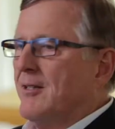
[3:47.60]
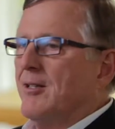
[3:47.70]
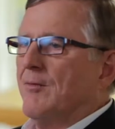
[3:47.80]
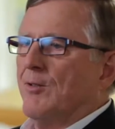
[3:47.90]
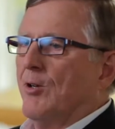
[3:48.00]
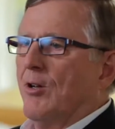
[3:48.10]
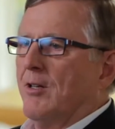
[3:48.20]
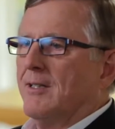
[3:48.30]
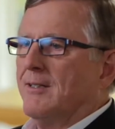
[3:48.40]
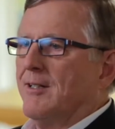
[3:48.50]
the end of it
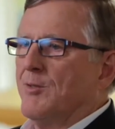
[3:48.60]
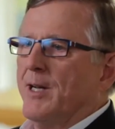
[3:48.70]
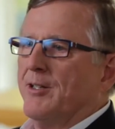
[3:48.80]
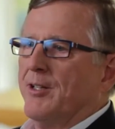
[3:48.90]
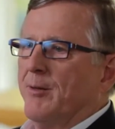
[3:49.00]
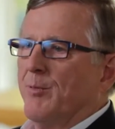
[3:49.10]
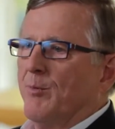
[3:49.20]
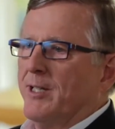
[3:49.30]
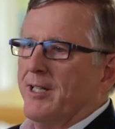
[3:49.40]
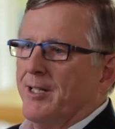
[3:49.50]
all, it's about the
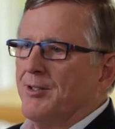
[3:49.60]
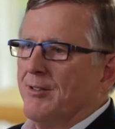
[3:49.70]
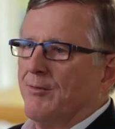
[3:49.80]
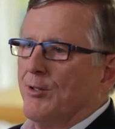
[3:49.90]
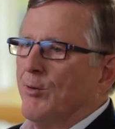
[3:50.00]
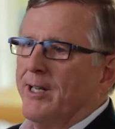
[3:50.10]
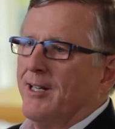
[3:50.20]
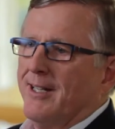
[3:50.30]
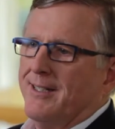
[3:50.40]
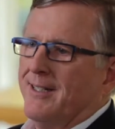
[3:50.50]
implementation of the great
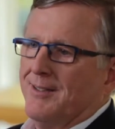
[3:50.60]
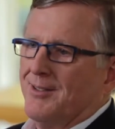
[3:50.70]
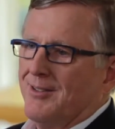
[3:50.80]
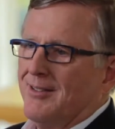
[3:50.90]
ideas.